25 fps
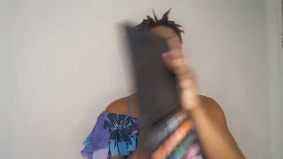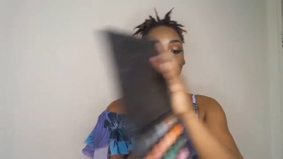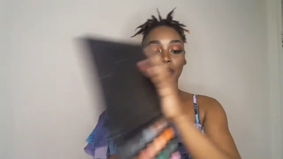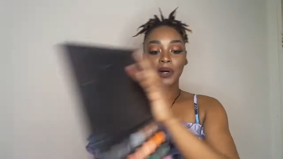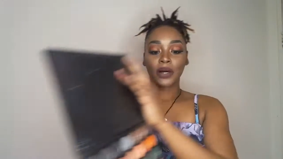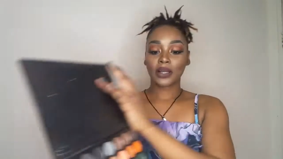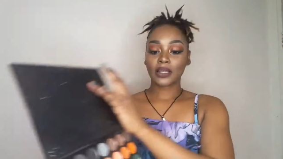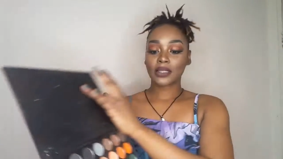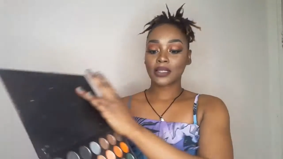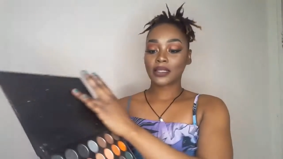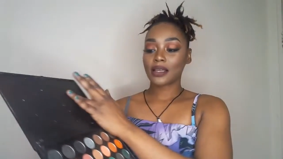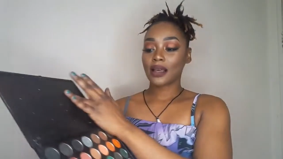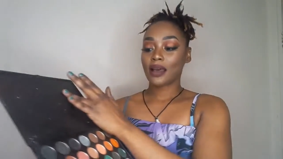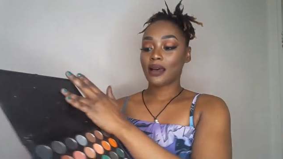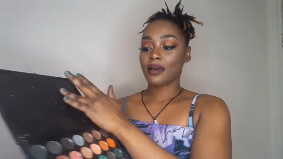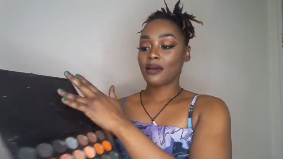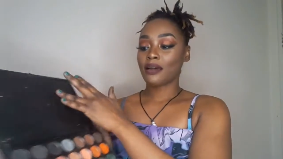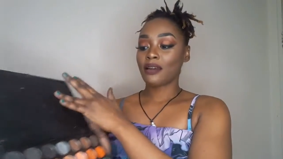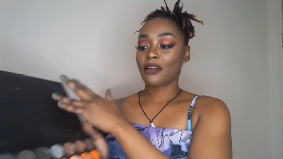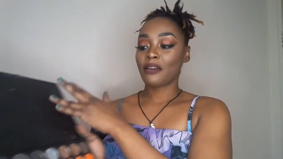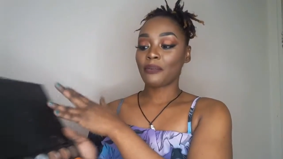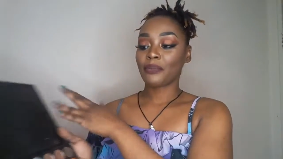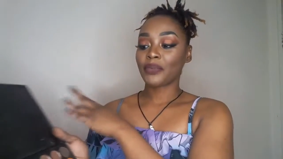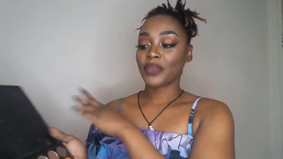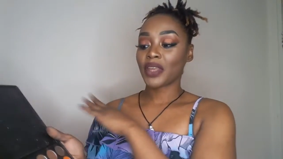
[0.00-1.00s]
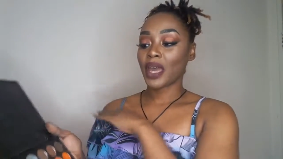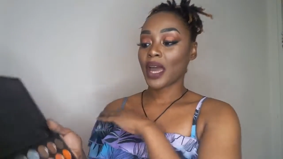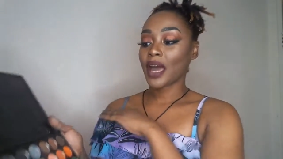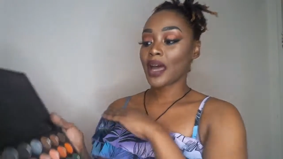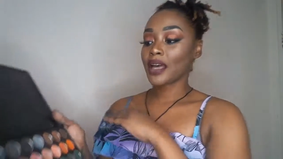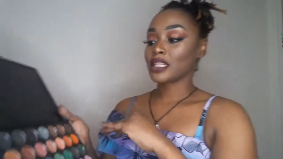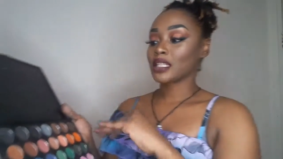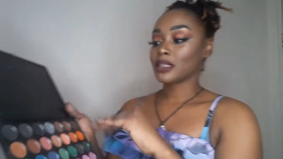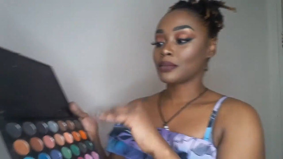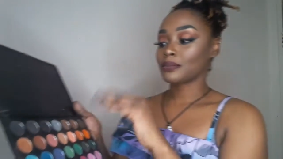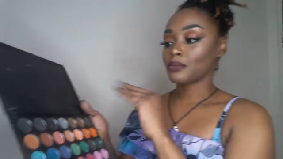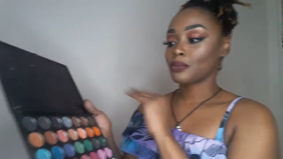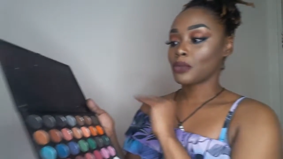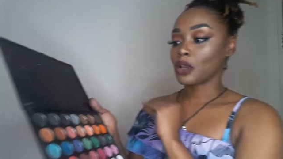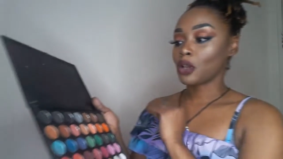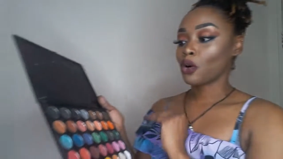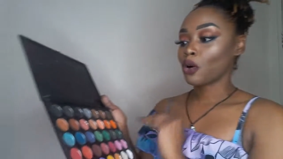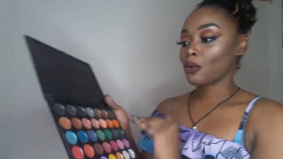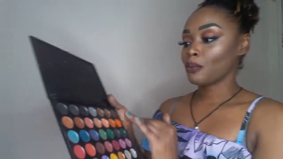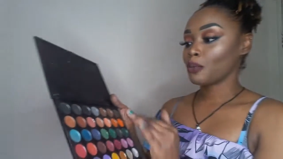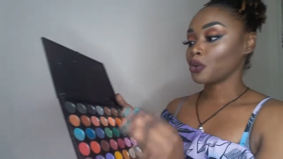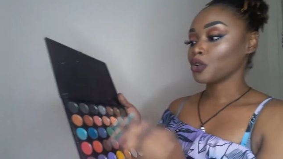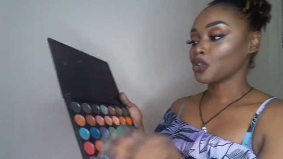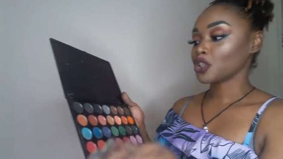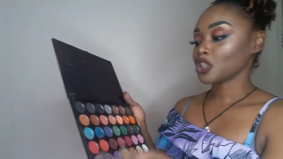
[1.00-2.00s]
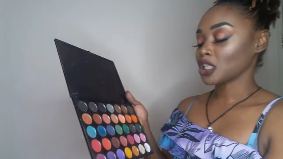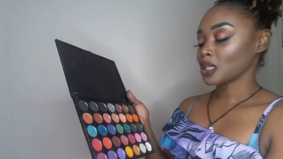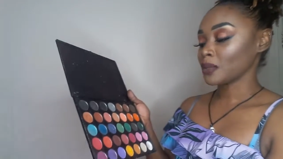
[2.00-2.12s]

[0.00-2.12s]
but it has a lot more